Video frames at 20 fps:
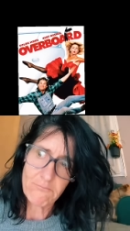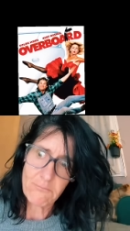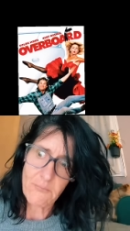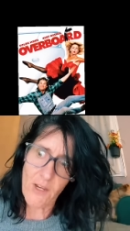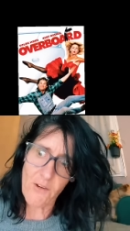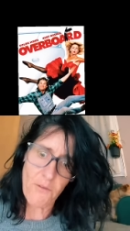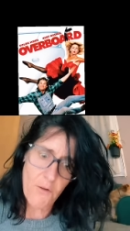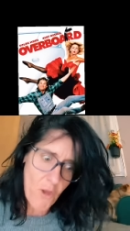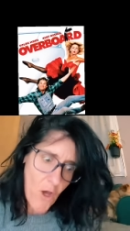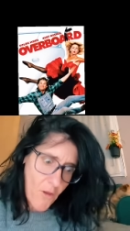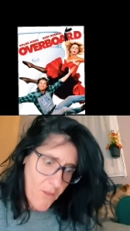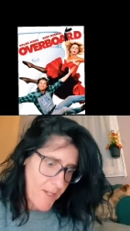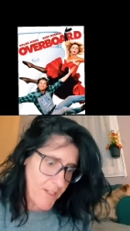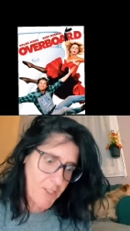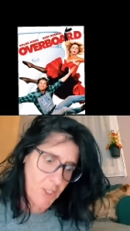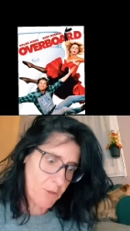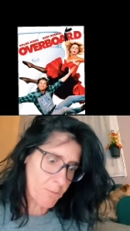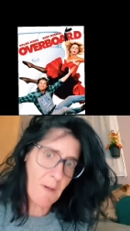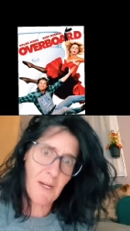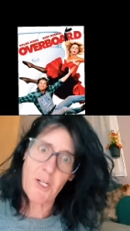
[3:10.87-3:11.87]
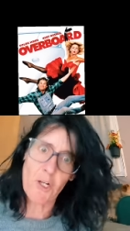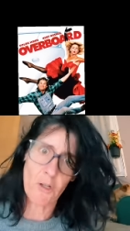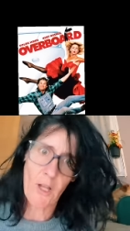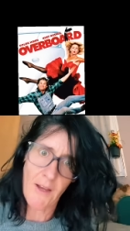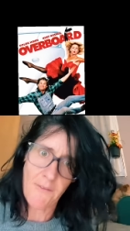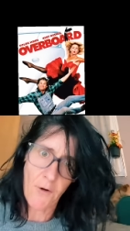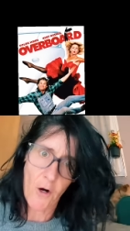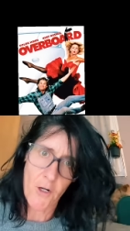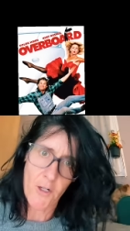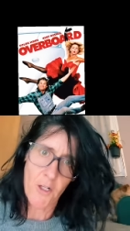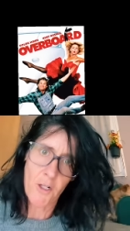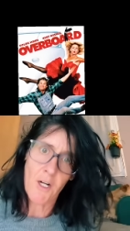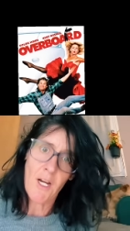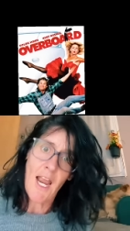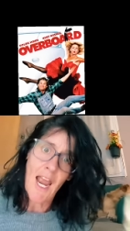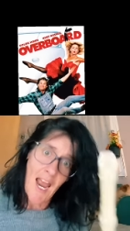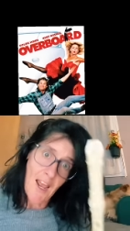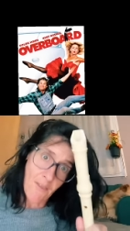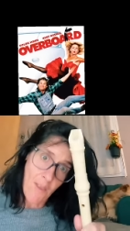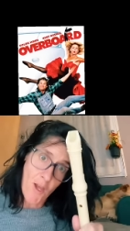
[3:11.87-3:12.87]
Even though they just make your life harder
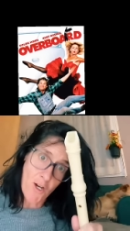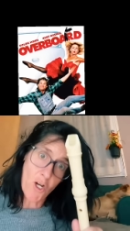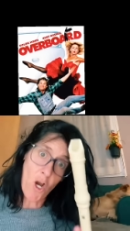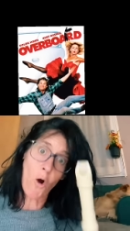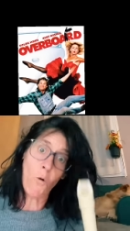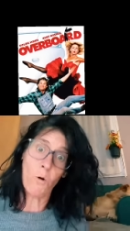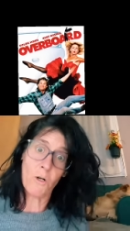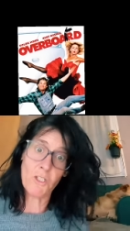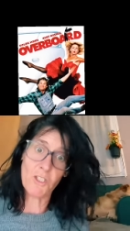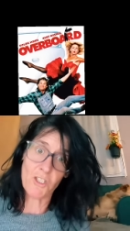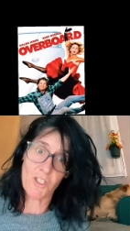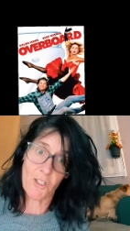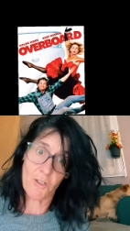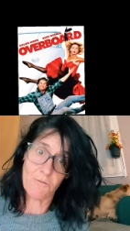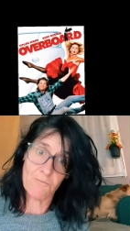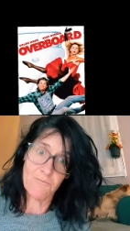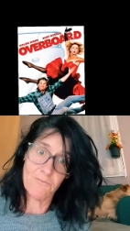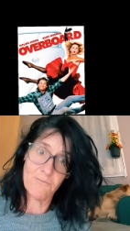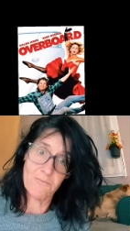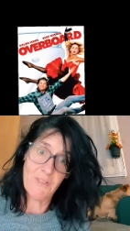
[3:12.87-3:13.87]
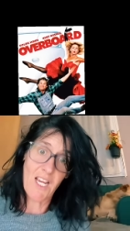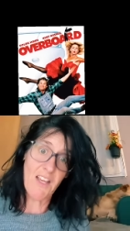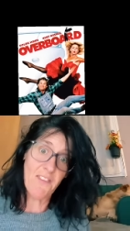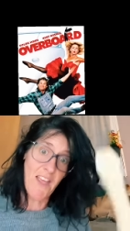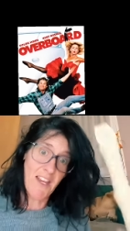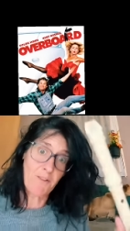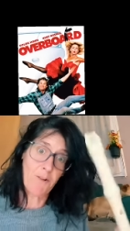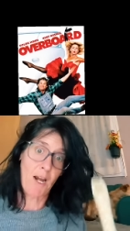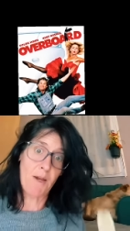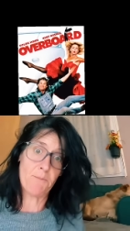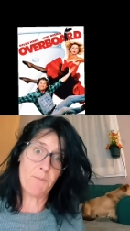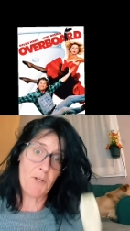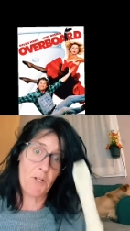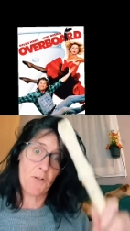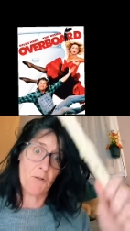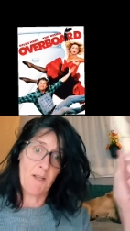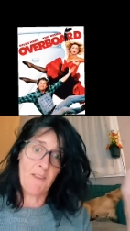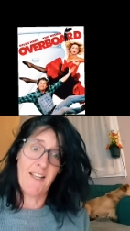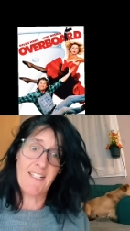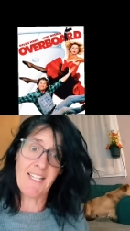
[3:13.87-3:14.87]
and they coerce you and they grape
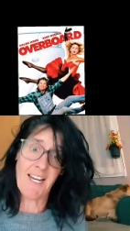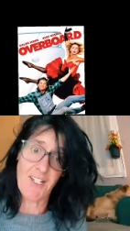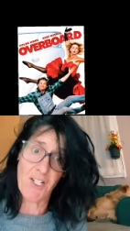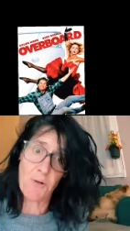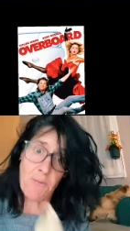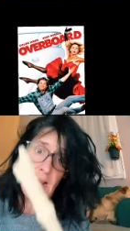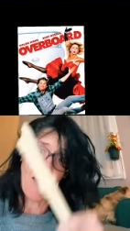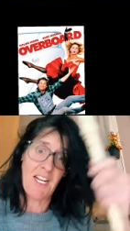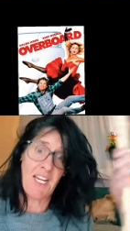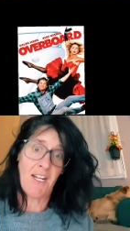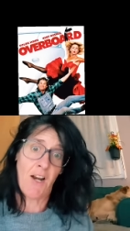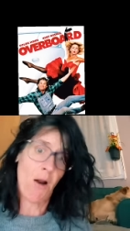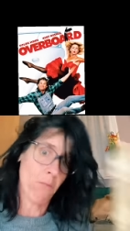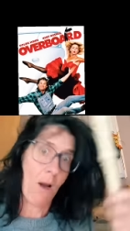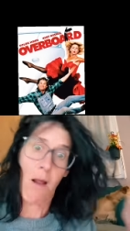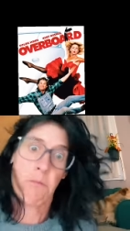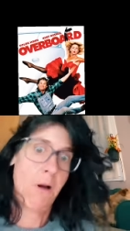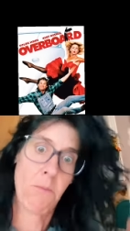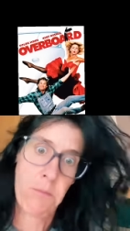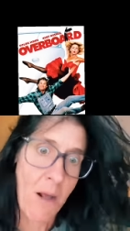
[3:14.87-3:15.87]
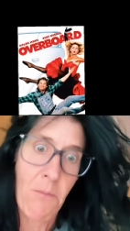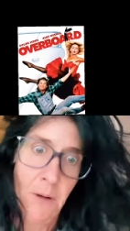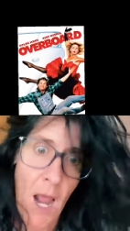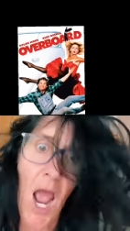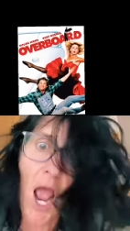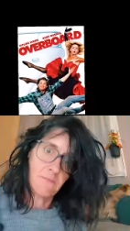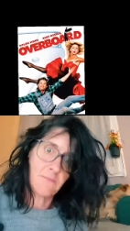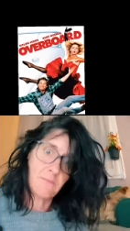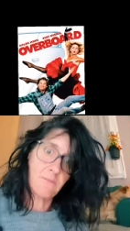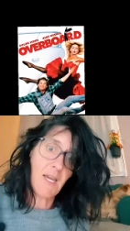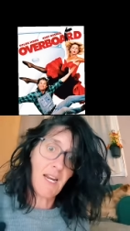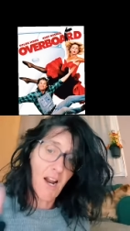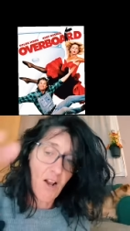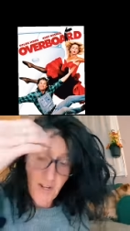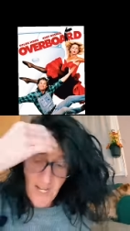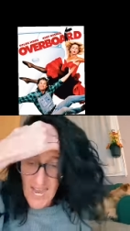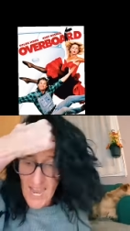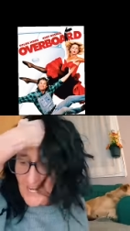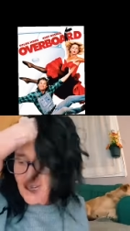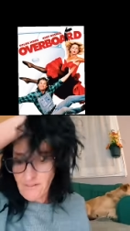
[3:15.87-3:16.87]
you and they take your money and blah blah blah blah. But
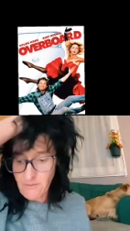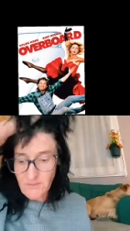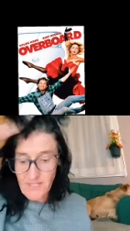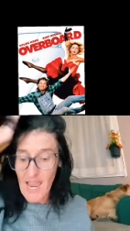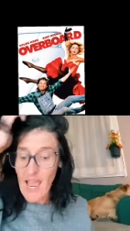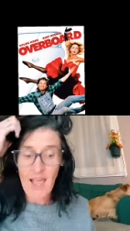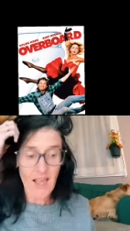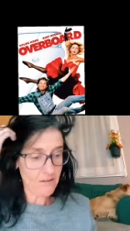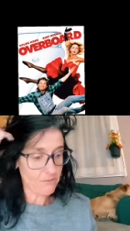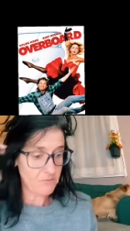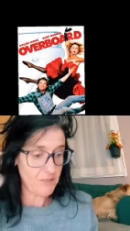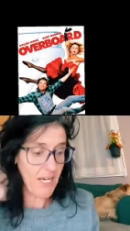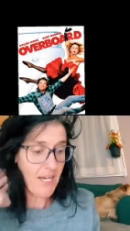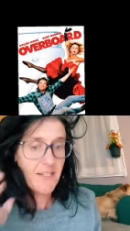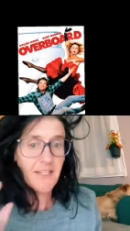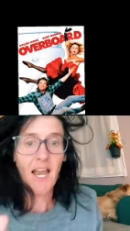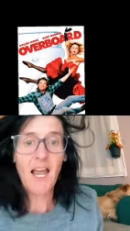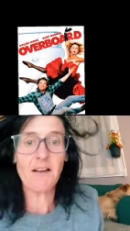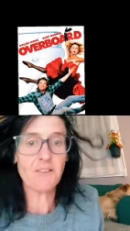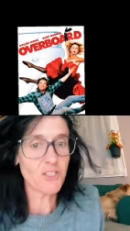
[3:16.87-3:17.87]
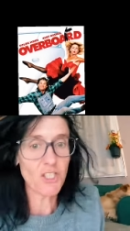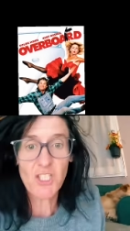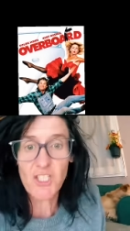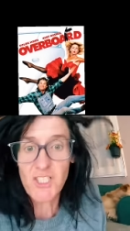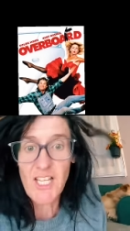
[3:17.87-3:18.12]
okay, yeah, yeah, yeah, just